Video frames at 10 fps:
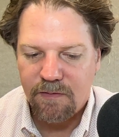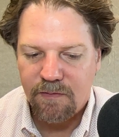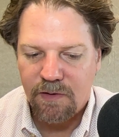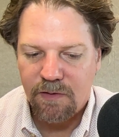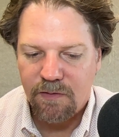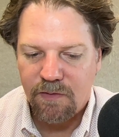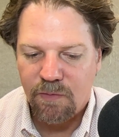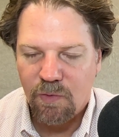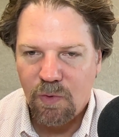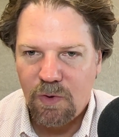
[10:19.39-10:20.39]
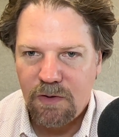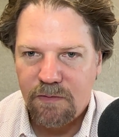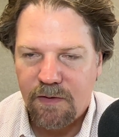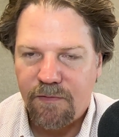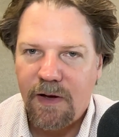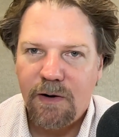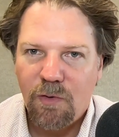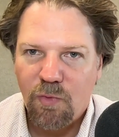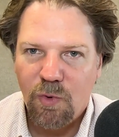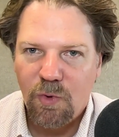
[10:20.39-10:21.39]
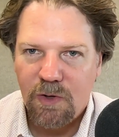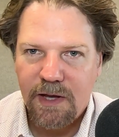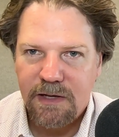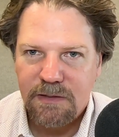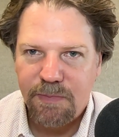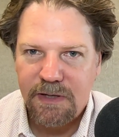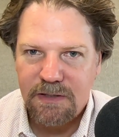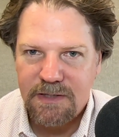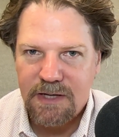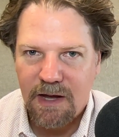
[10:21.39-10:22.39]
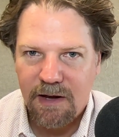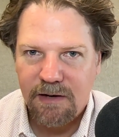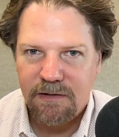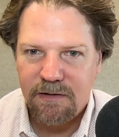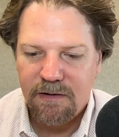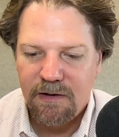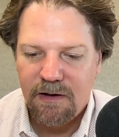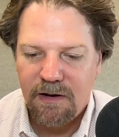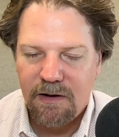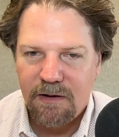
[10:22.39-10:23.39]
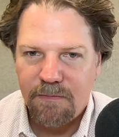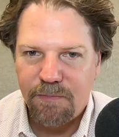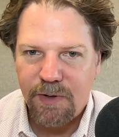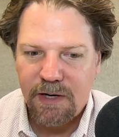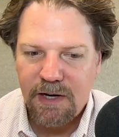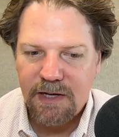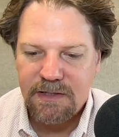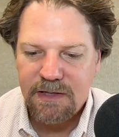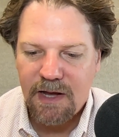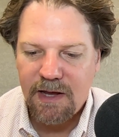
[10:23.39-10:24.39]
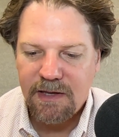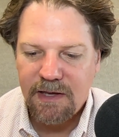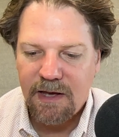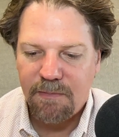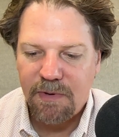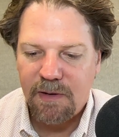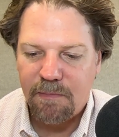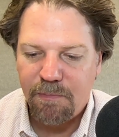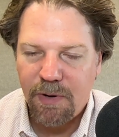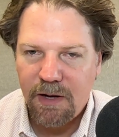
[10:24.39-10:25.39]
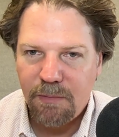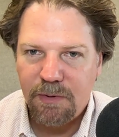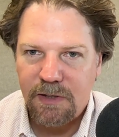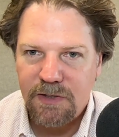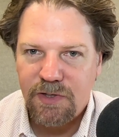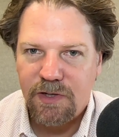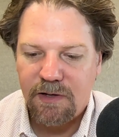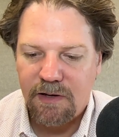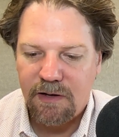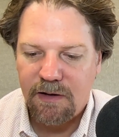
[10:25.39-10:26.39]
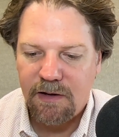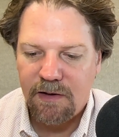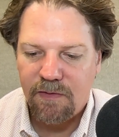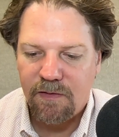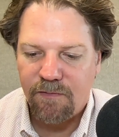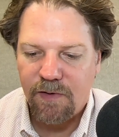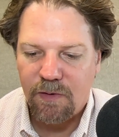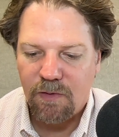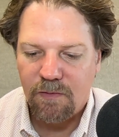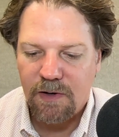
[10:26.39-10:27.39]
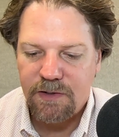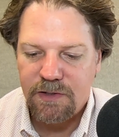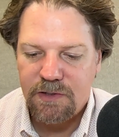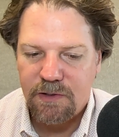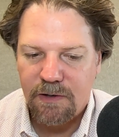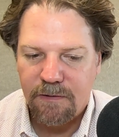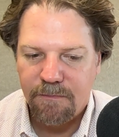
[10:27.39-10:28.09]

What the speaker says: the final rule has been signed, but it has not yet been published in the Federal Register.